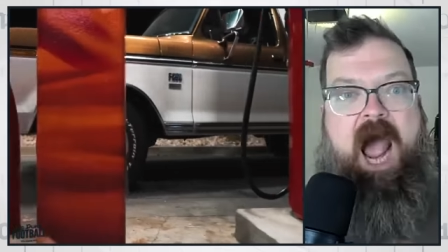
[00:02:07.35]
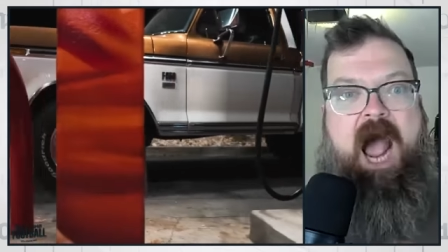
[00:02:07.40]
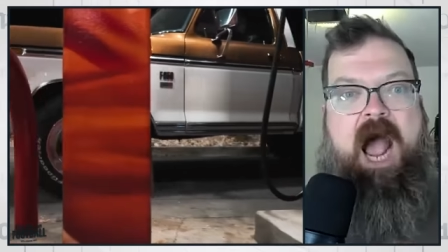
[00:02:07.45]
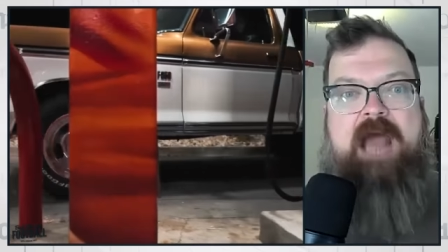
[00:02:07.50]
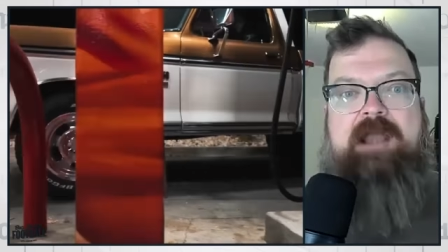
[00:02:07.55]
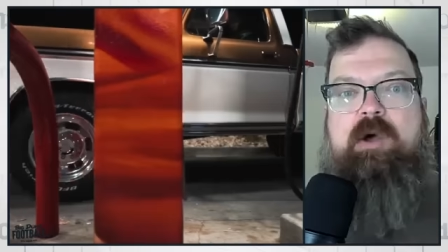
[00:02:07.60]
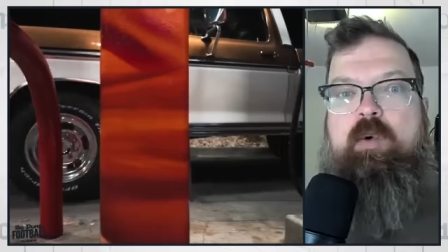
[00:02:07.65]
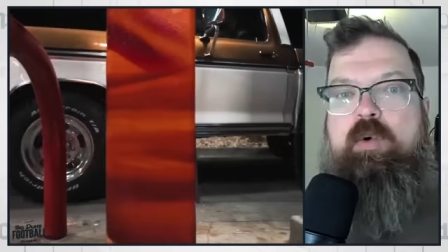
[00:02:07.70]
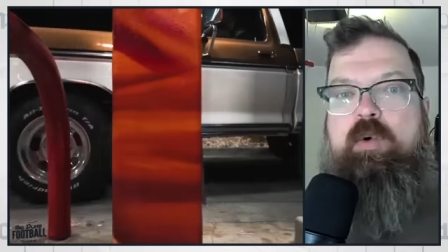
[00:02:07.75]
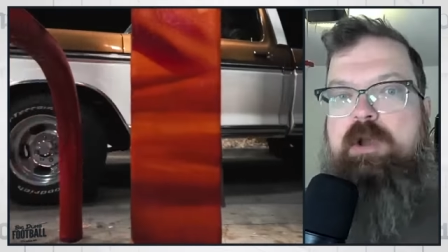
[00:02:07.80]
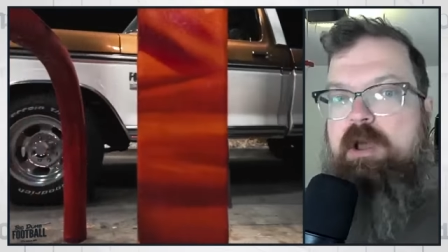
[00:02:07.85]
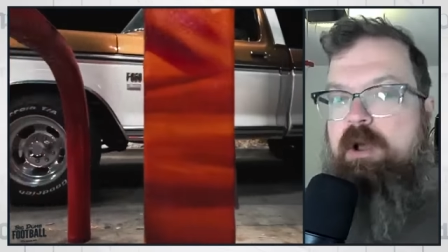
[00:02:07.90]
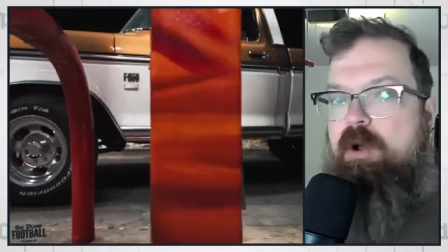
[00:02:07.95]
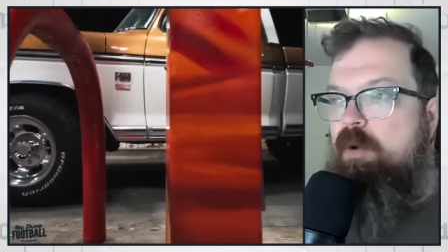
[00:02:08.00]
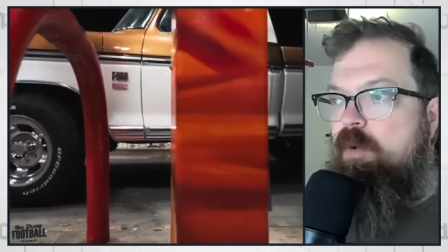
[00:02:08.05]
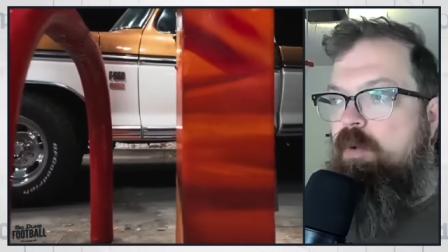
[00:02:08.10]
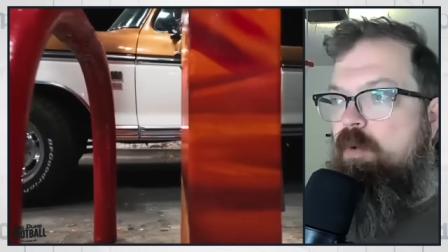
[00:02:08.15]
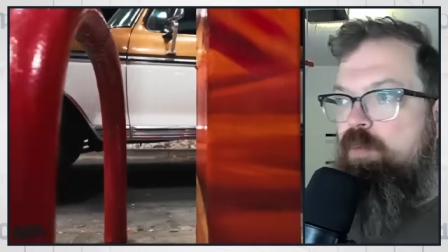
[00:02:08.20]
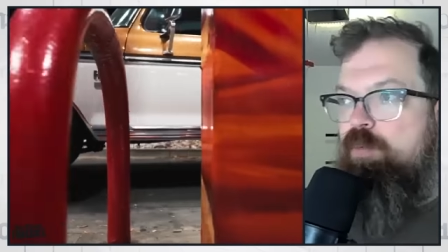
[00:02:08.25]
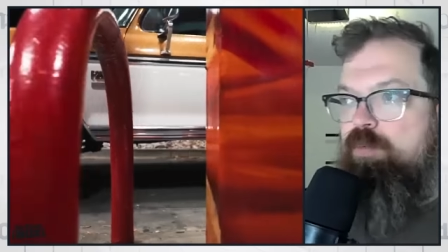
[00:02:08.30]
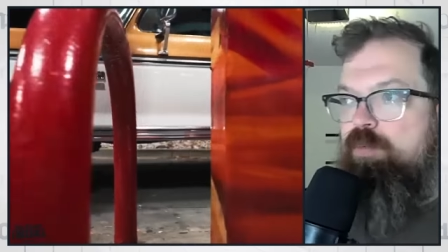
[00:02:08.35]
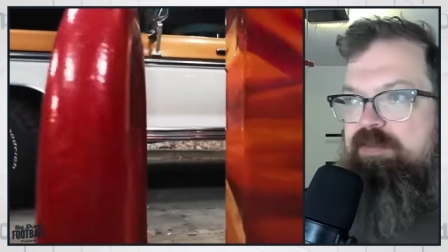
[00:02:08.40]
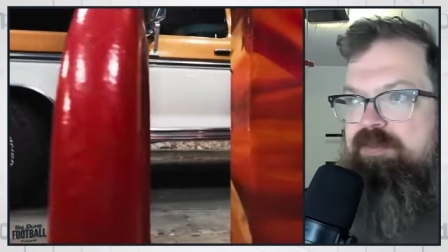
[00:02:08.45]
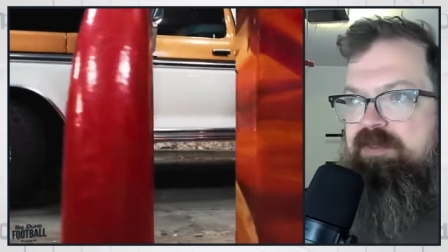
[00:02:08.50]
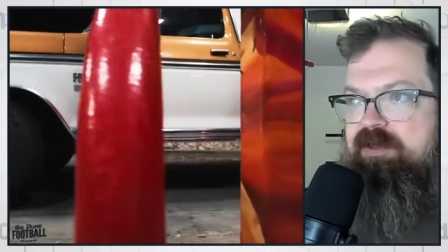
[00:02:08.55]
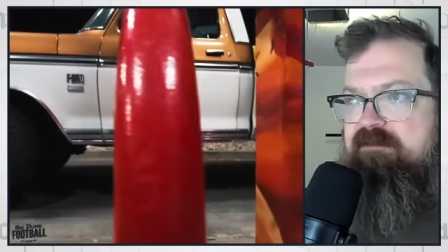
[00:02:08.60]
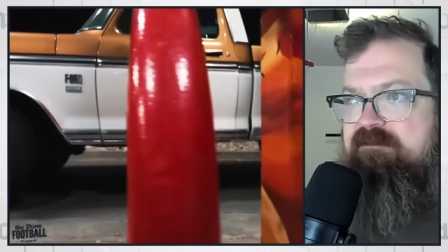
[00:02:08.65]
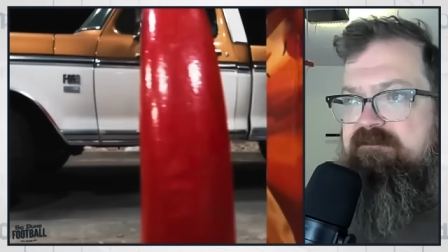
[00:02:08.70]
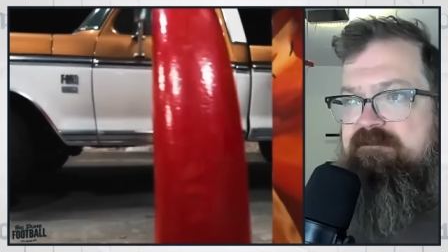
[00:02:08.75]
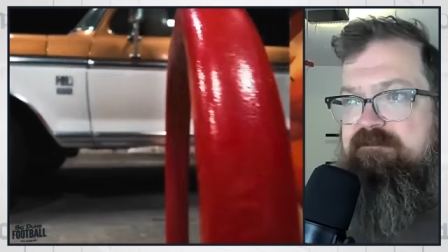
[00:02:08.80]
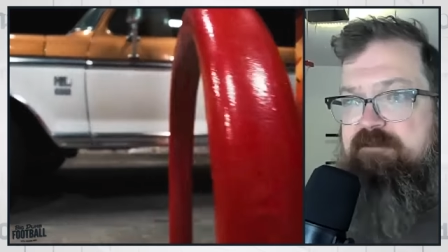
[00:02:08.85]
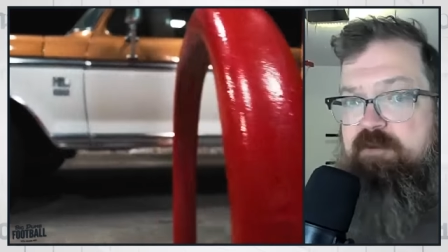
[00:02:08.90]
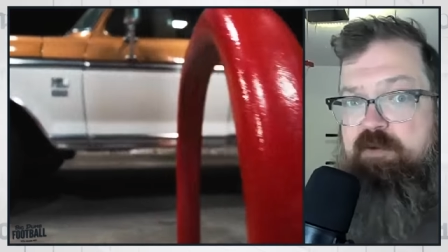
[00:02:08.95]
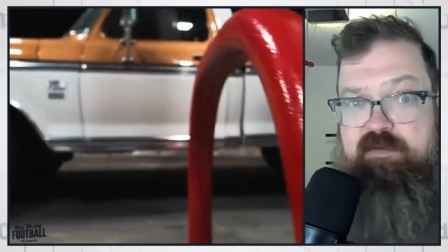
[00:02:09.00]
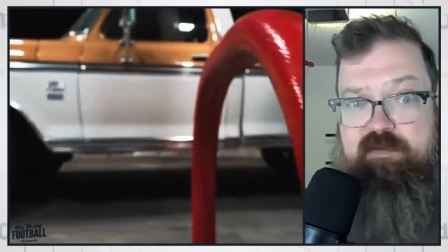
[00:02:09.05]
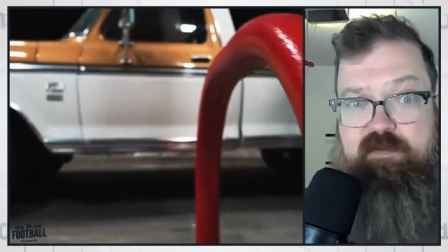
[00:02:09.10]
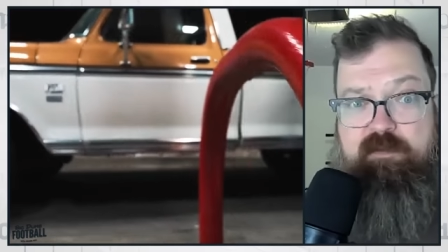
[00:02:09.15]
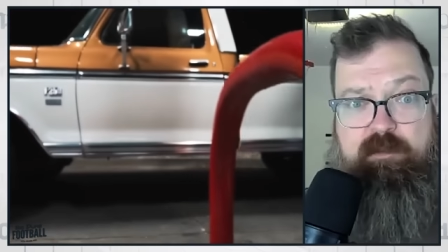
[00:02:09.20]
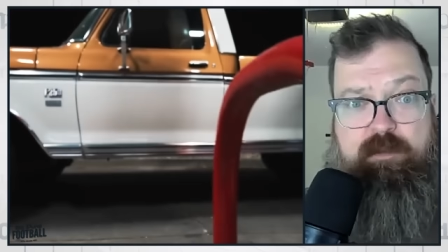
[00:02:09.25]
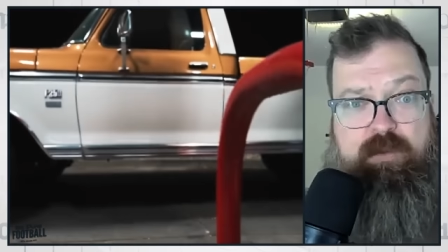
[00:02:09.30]
I don't know, the
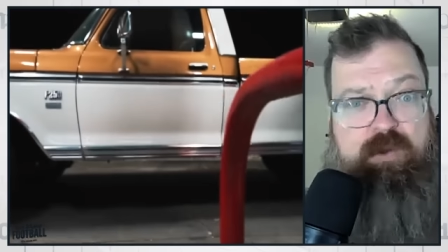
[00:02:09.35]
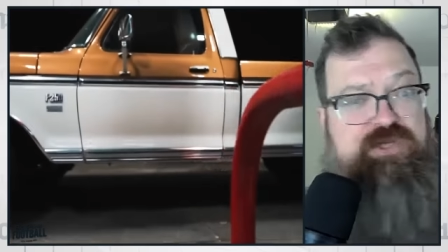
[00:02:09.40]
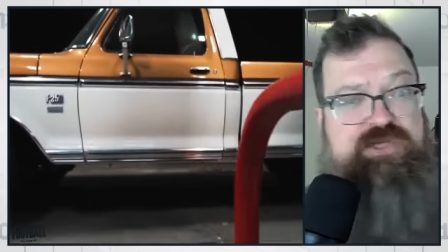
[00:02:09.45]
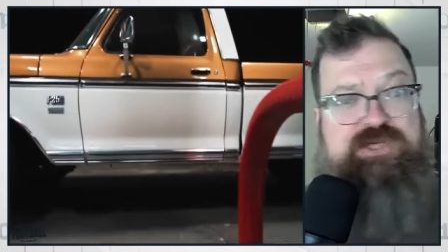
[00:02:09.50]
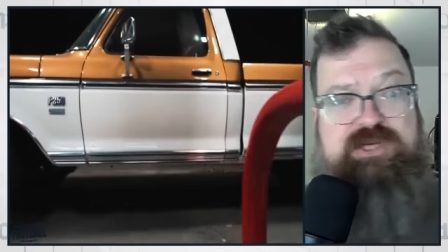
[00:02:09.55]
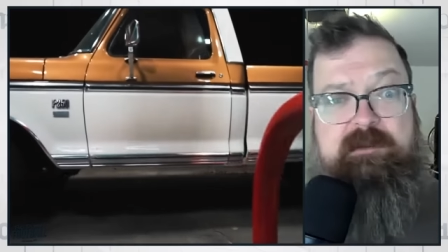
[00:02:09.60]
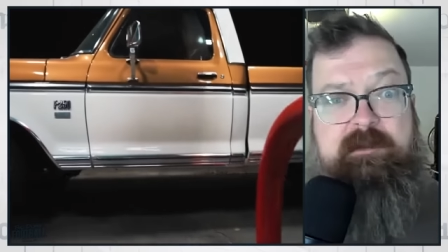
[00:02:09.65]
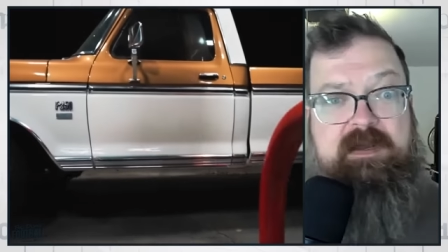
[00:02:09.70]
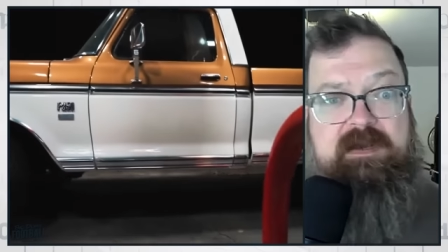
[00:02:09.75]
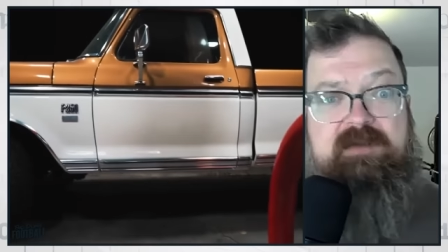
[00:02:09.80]
first Bush